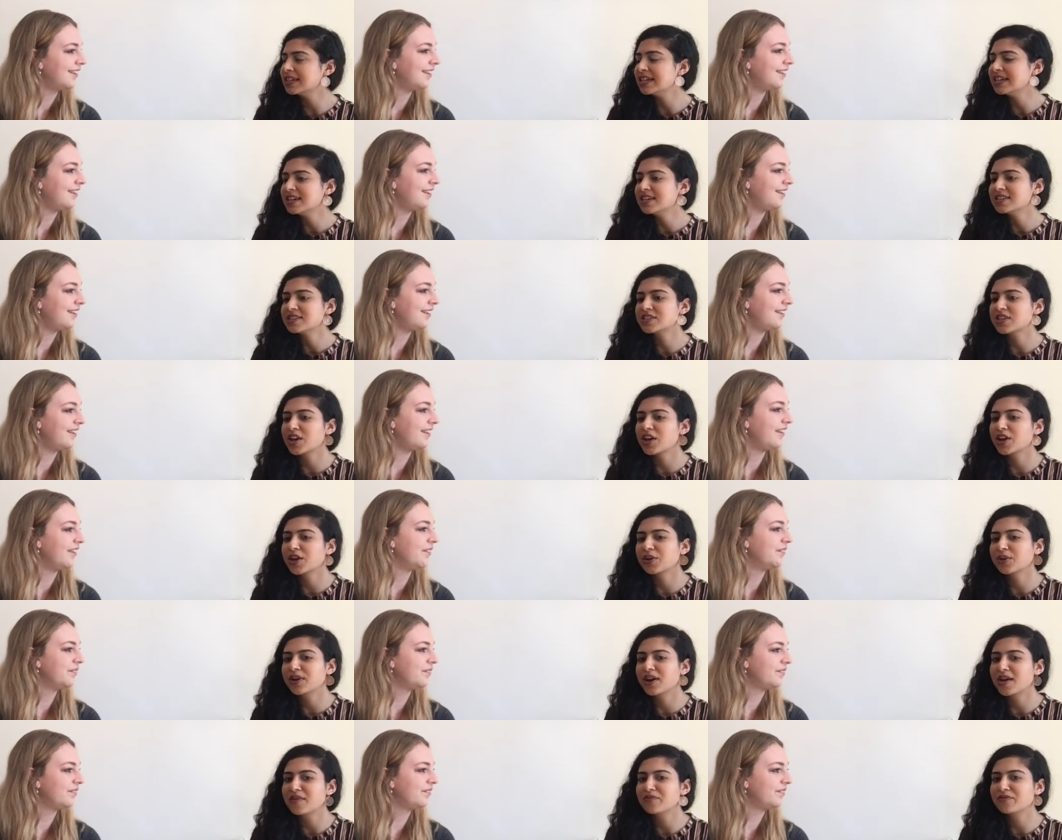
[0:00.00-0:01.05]
Speaker 1: Ah.
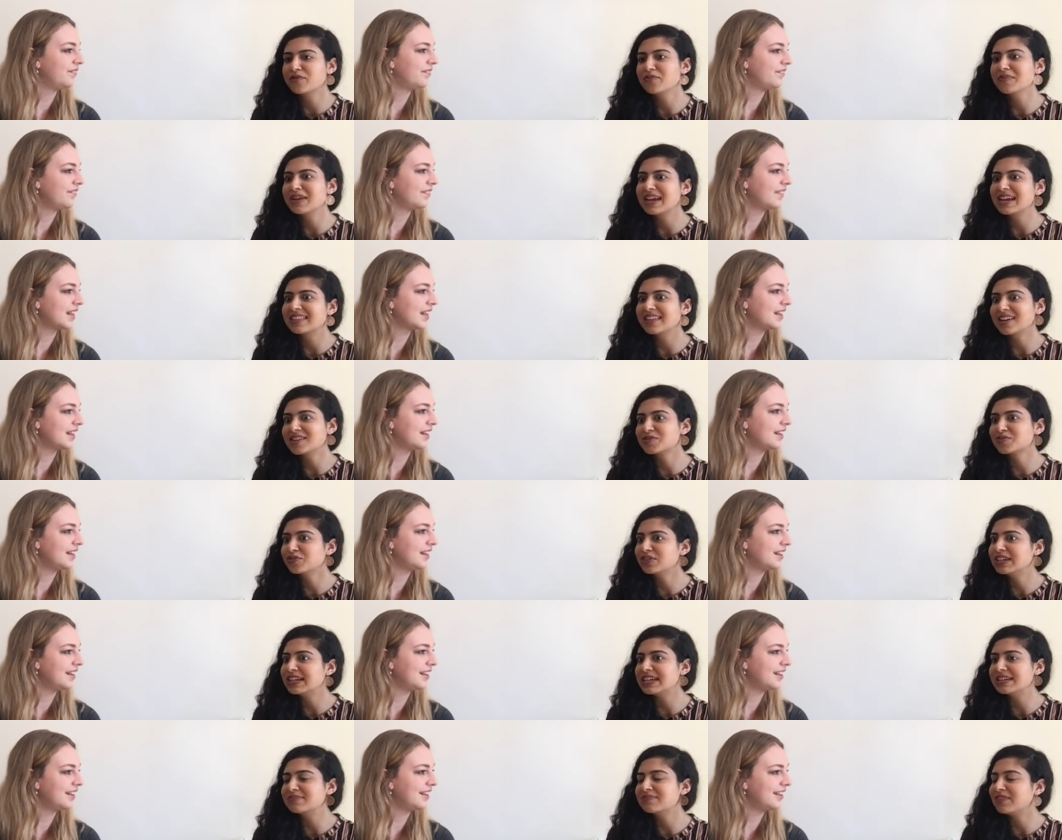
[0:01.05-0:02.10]
So um, for me, that's
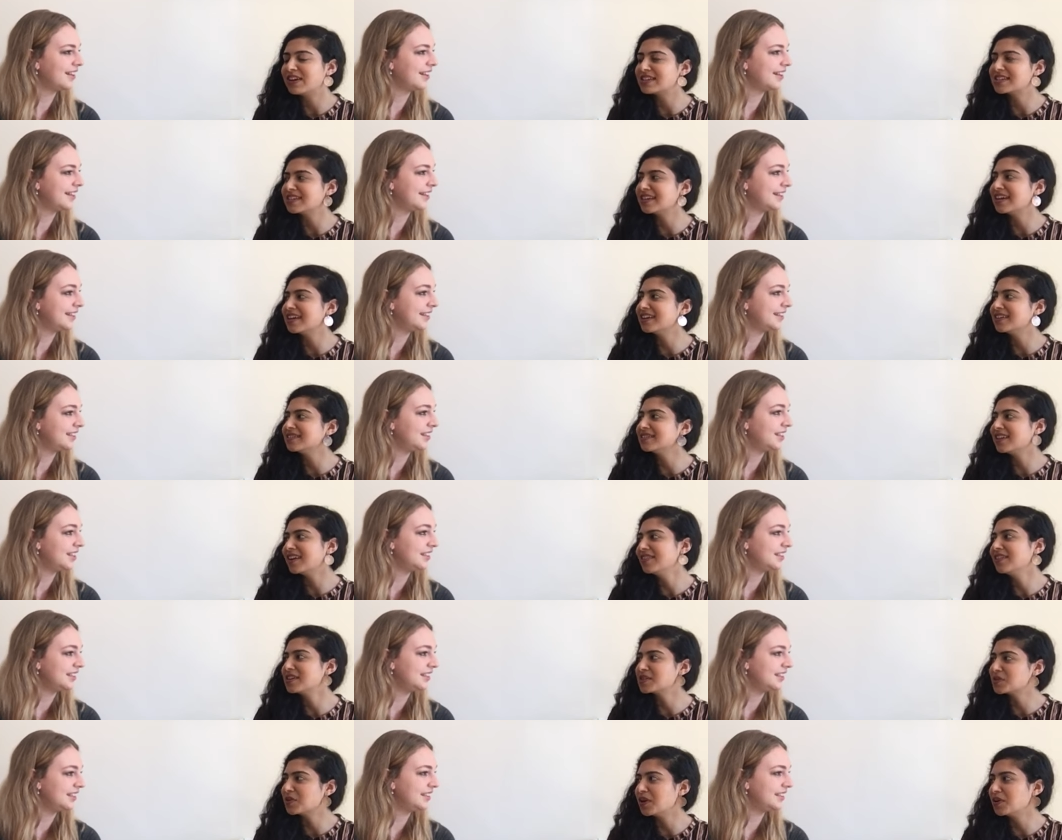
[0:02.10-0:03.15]
really fascinating,
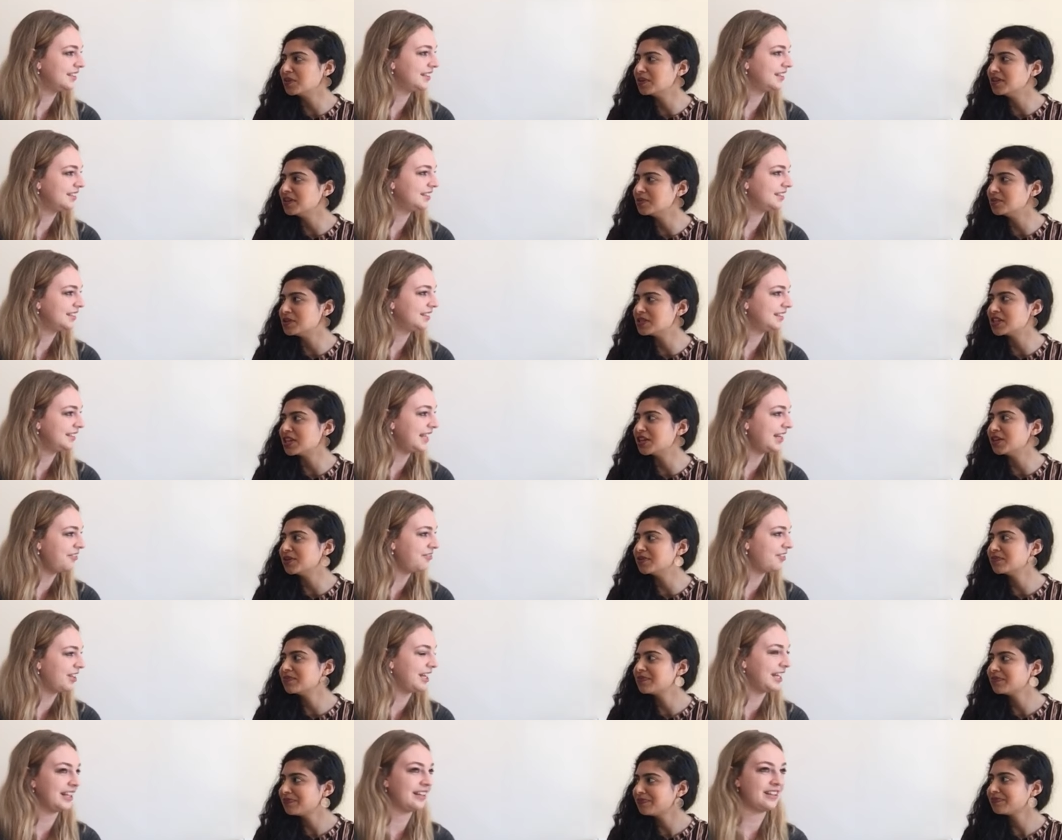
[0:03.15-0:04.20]
and that's what I want to pursue.
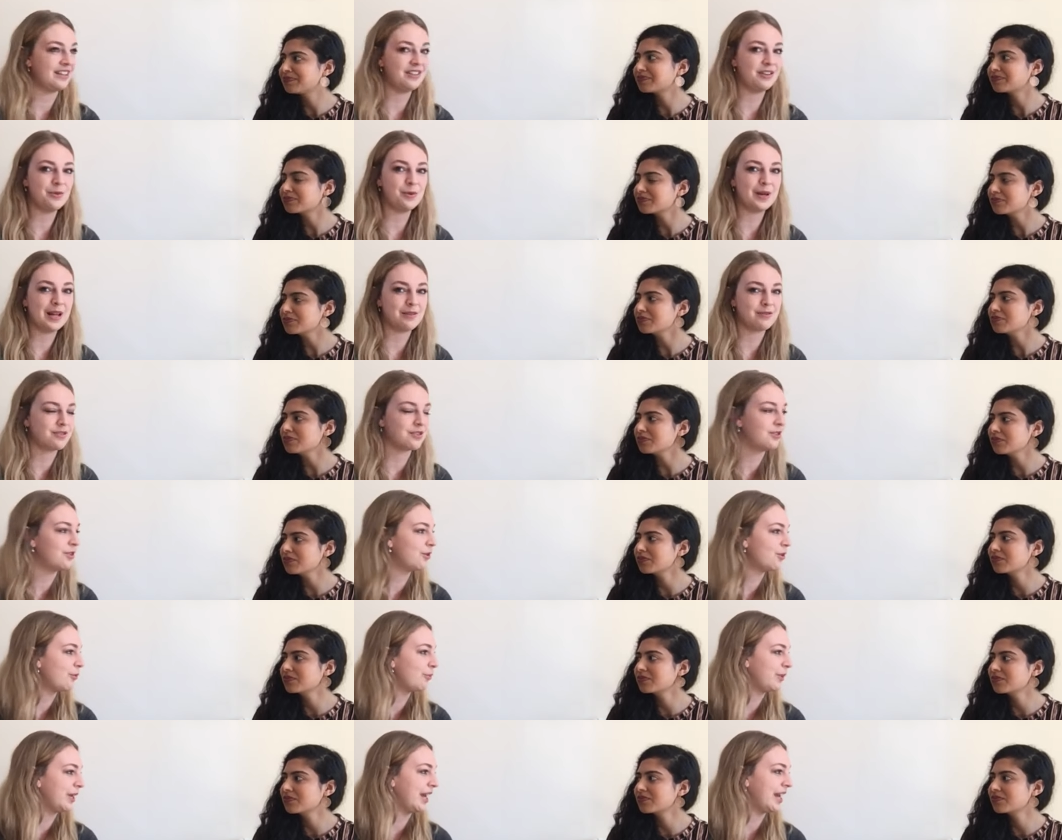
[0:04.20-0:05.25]
Definitely, and then no one else can
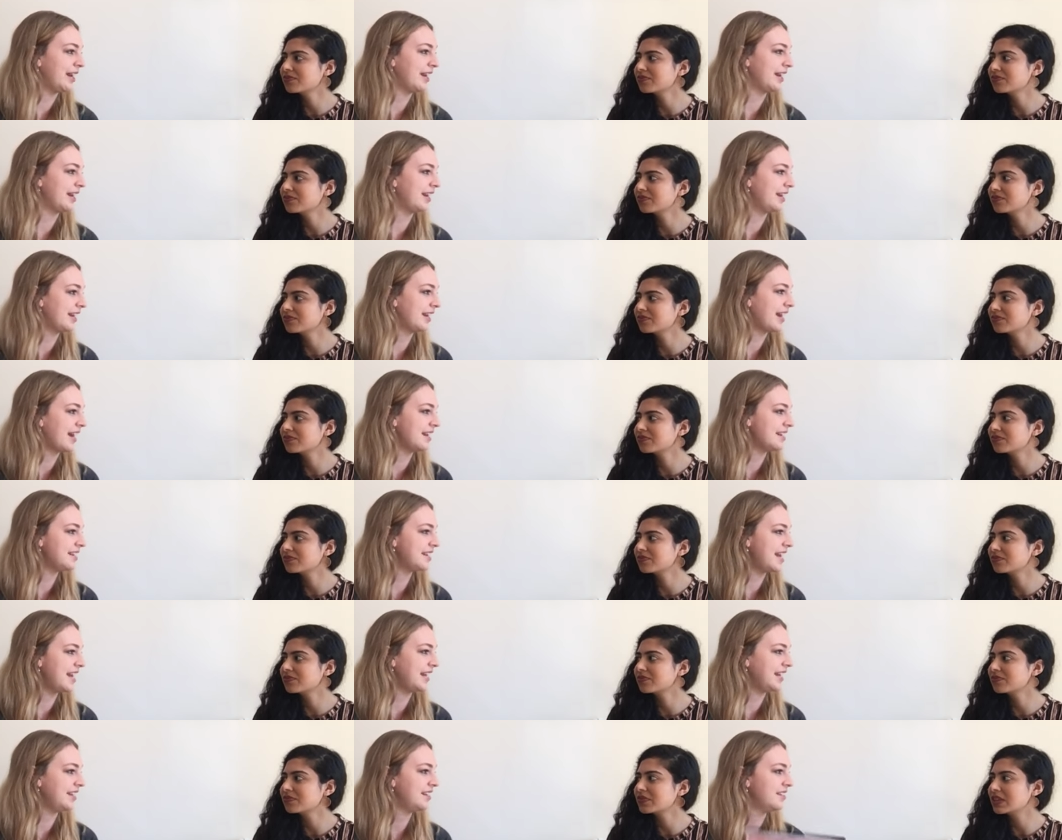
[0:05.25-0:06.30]
copy it, and it can
Speaker 2: get
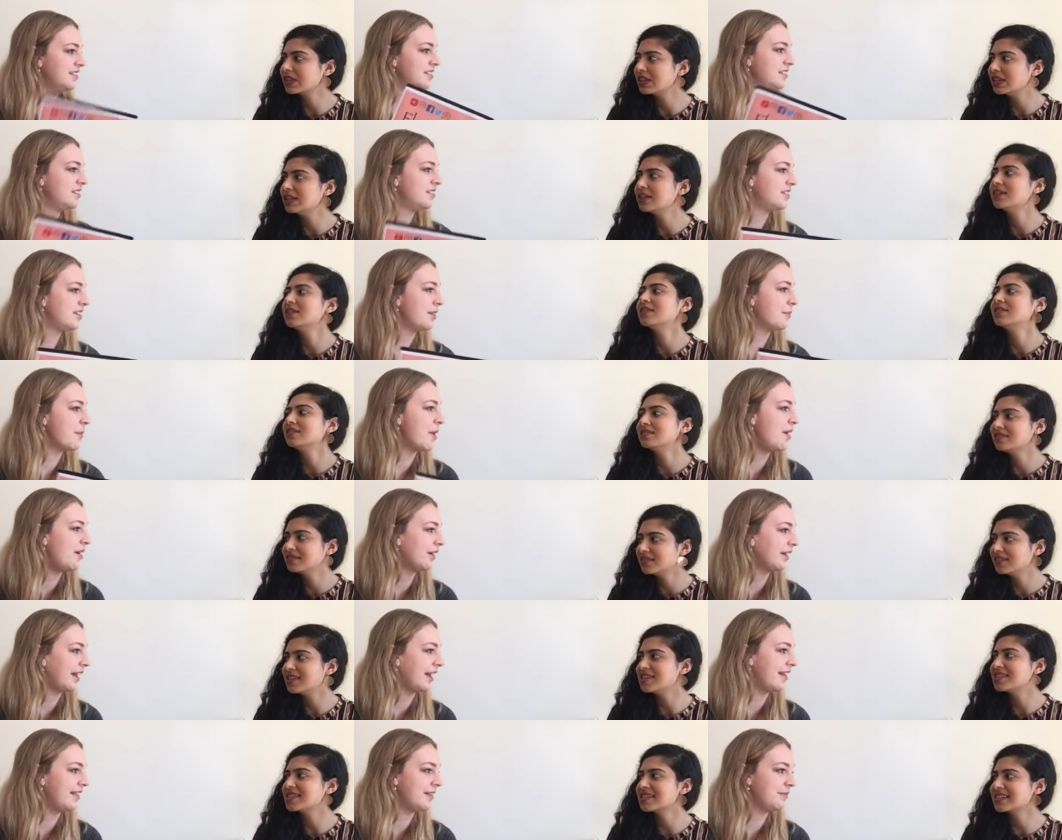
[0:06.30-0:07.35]
taken to the
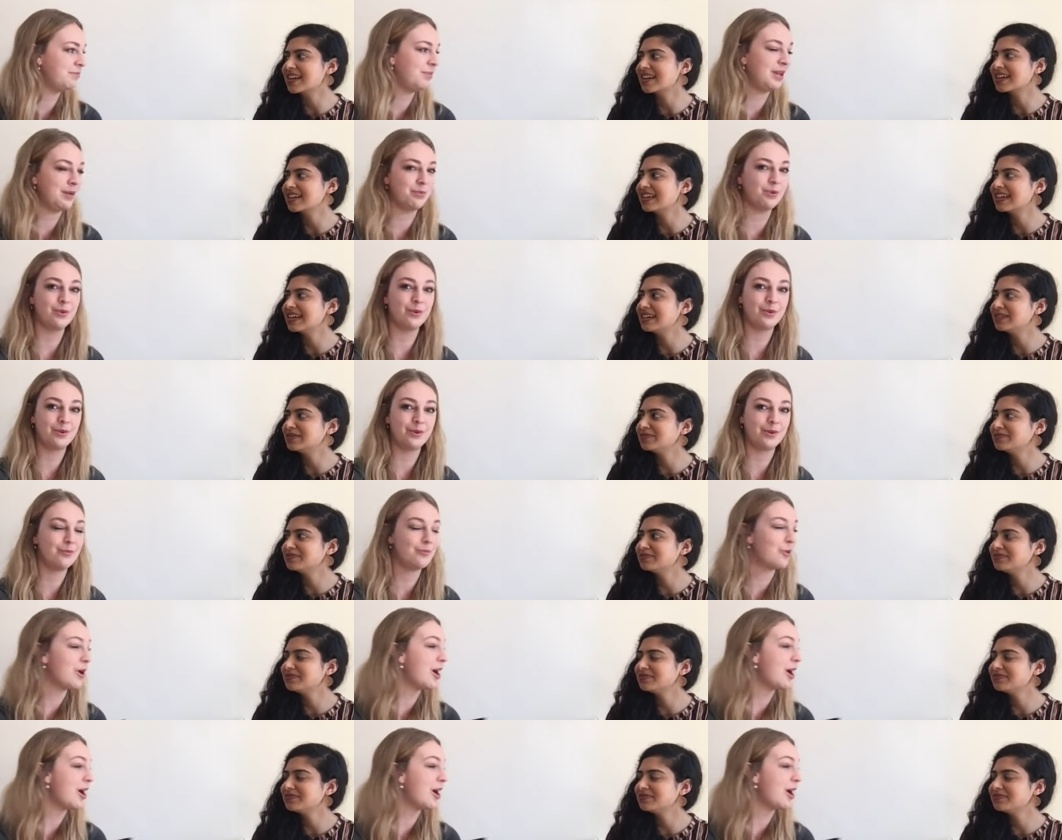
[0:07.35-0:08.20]
market, that's and exactly then people it. can